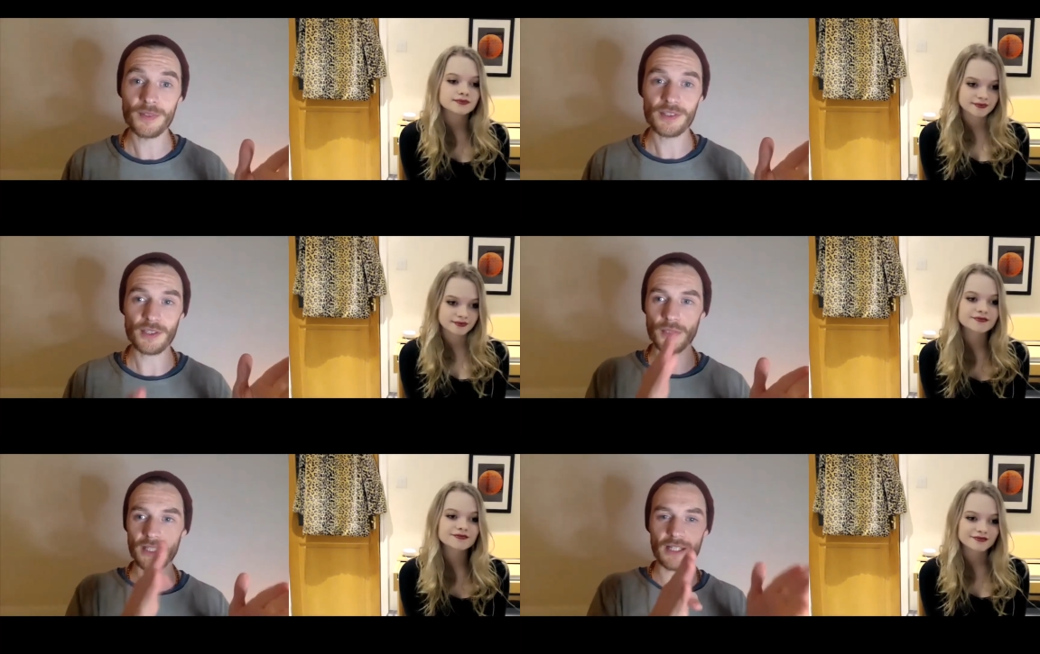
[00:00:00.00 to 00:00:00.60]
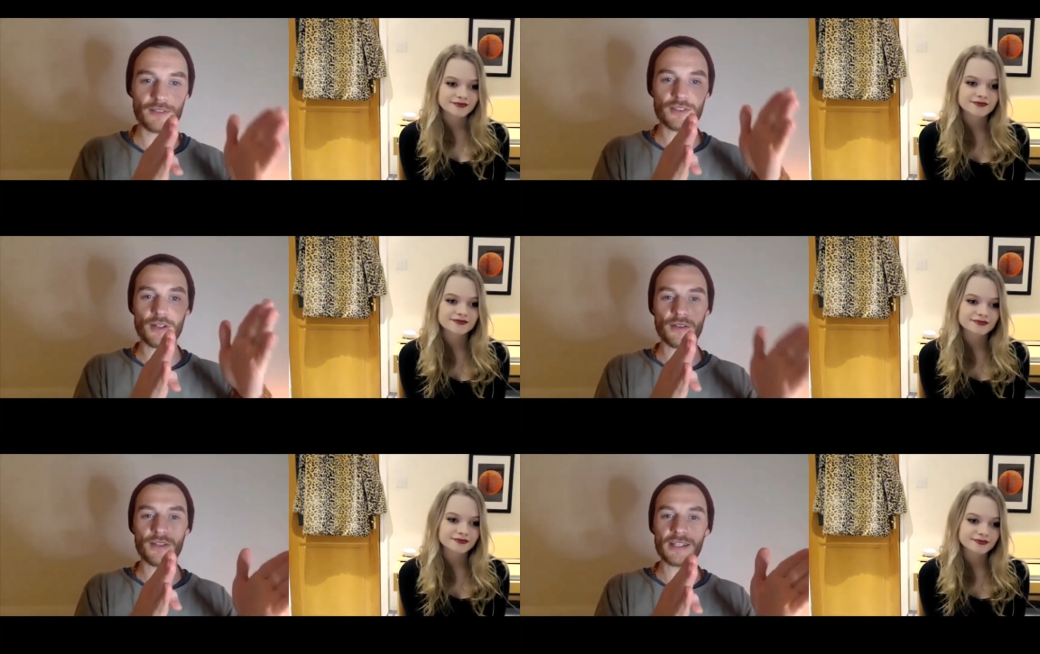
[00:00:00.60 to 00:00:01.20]
Speaker 1: So we're kind of
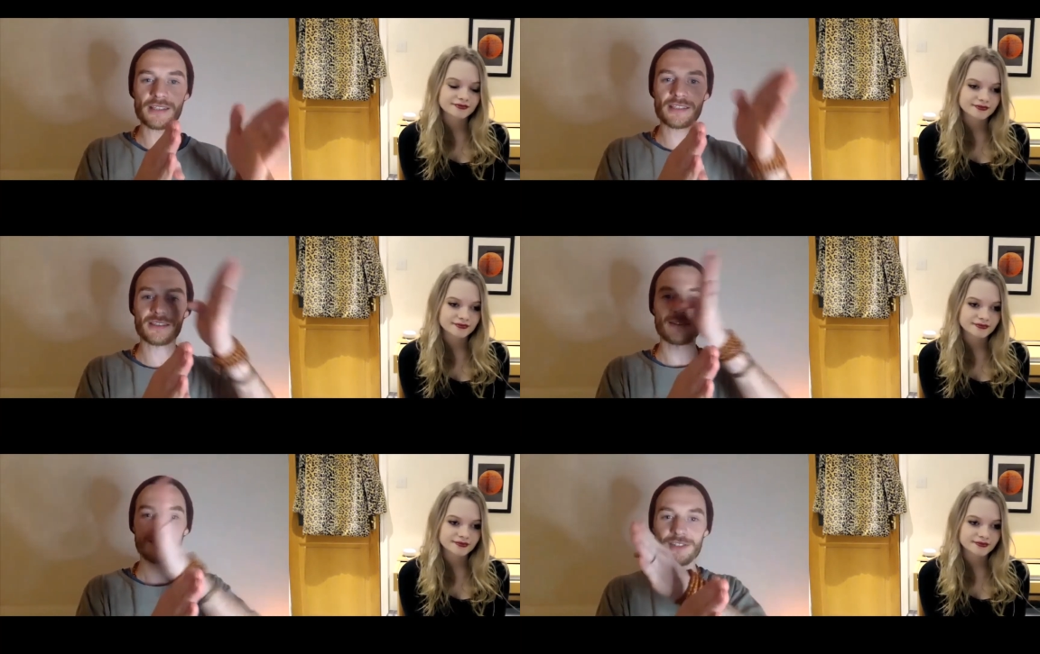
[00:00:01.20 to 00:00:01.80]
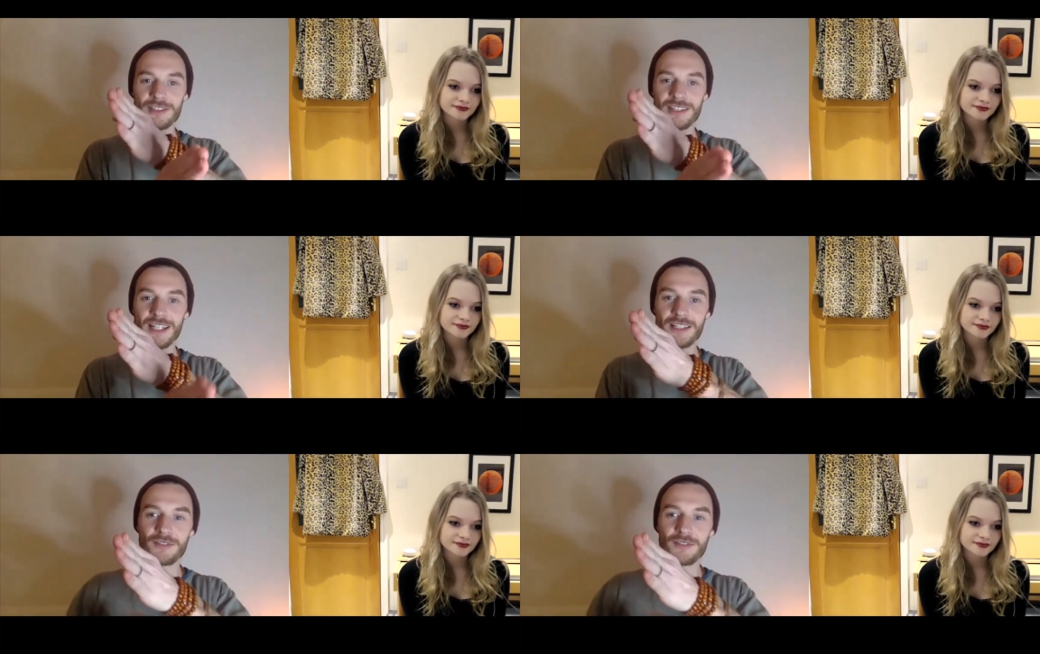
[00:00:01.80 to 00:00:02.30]
doing this, just kind of